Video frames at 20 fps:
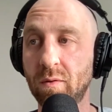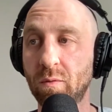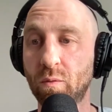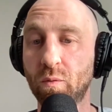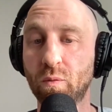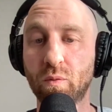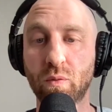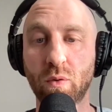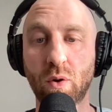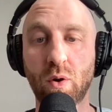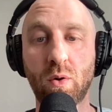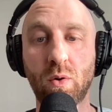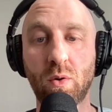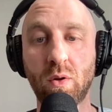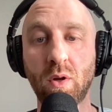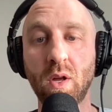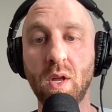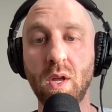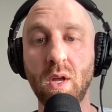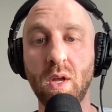
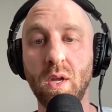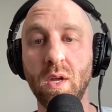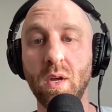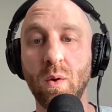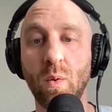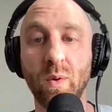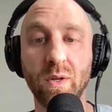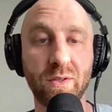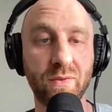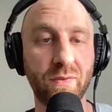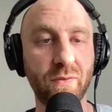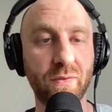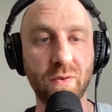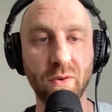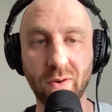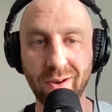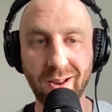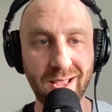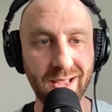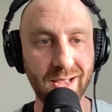role, which
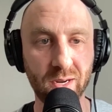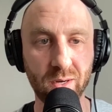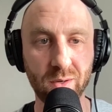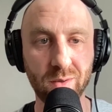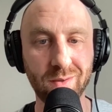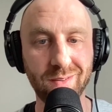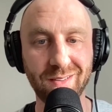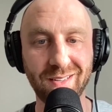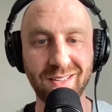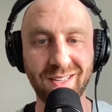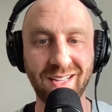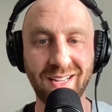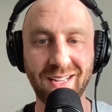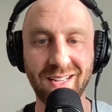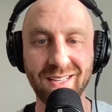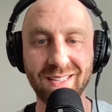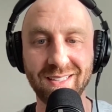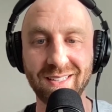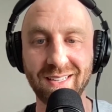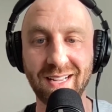for
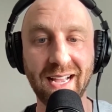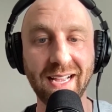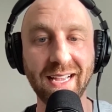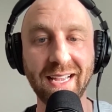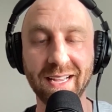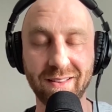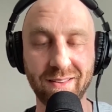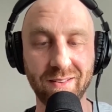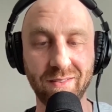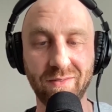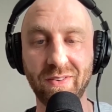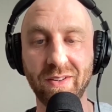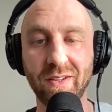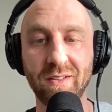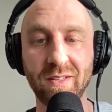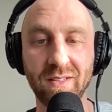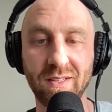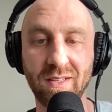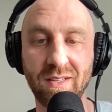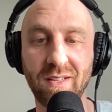now I get to
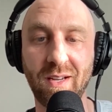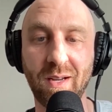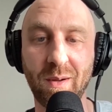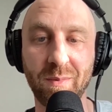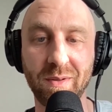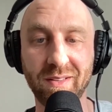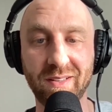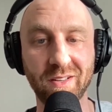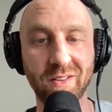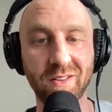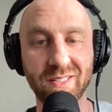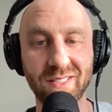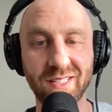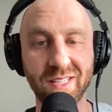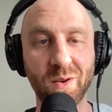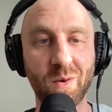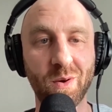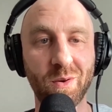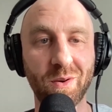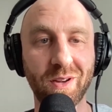fill until the
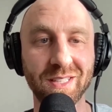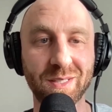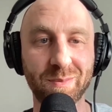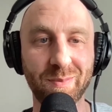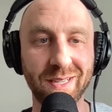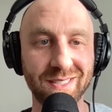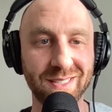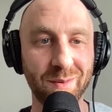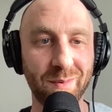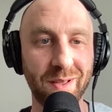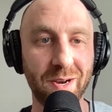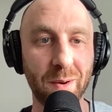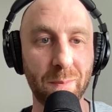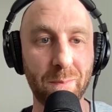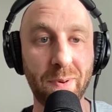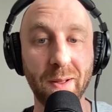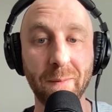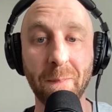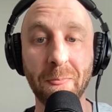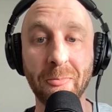COO gets pissed about it.
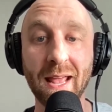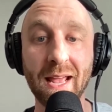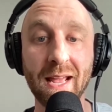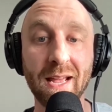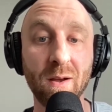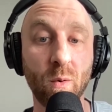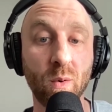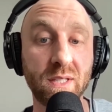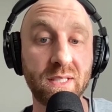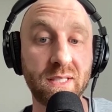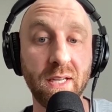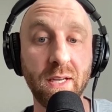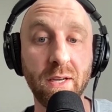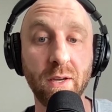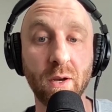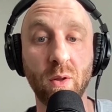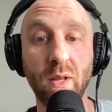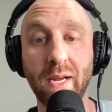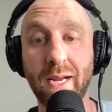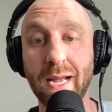But with
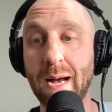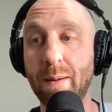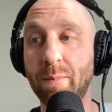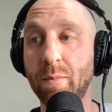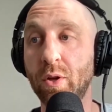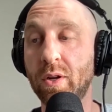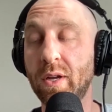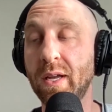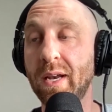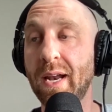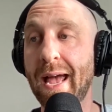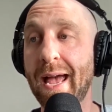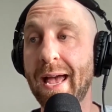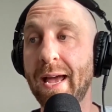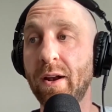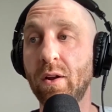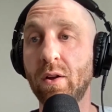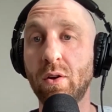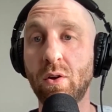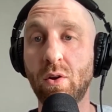CEO, like I'm looking
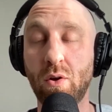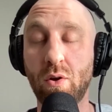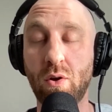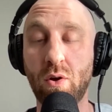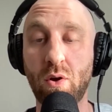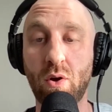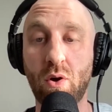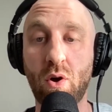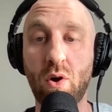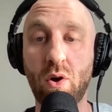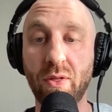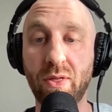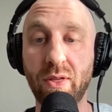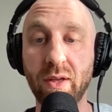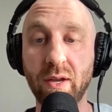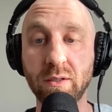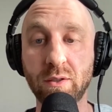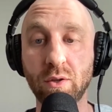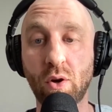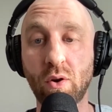at all
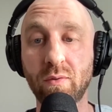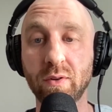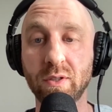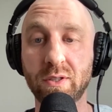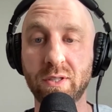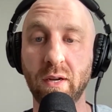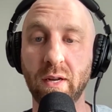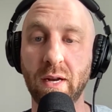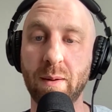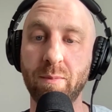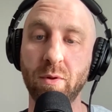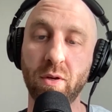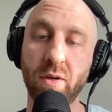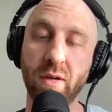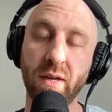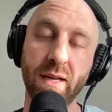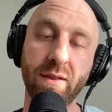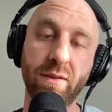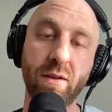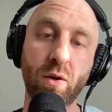things oversight. I'm
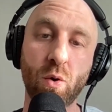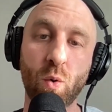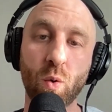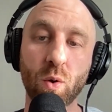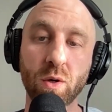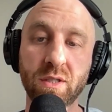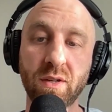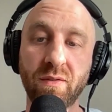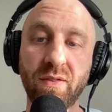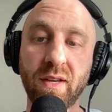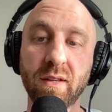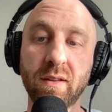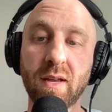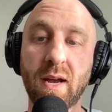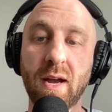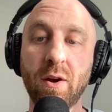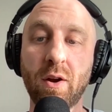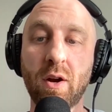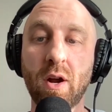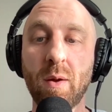looking at the course of the
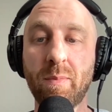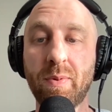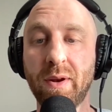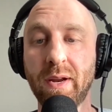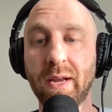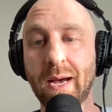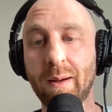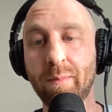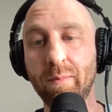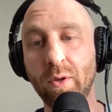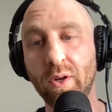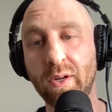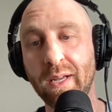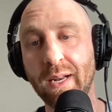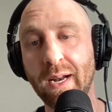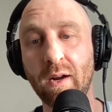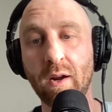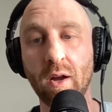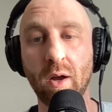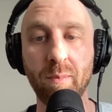entire company. I'm
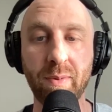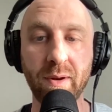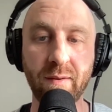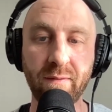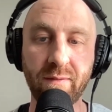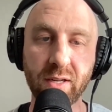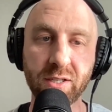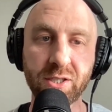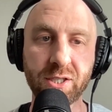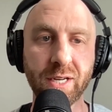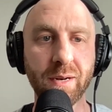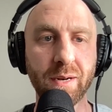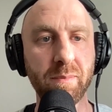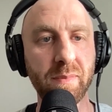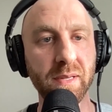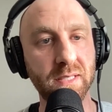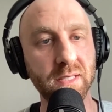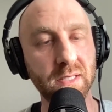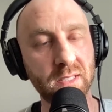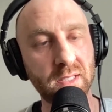looking at company vision and
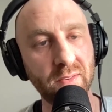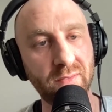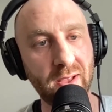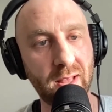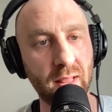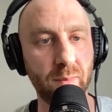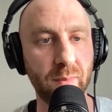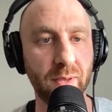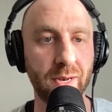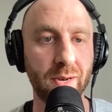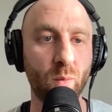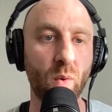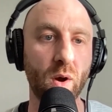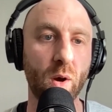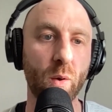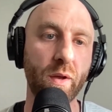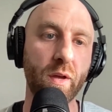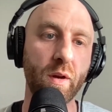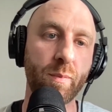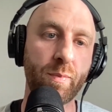business development and where
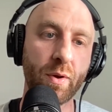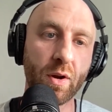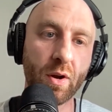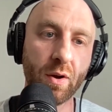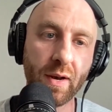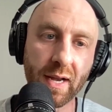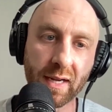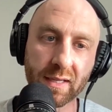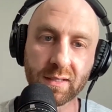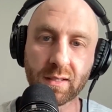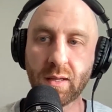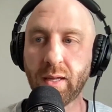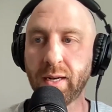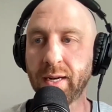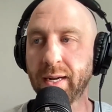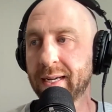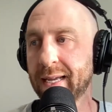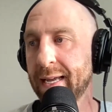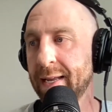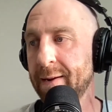are we going to put our next
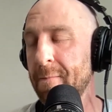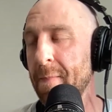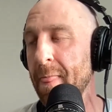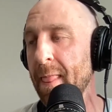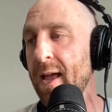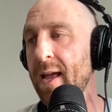clinic and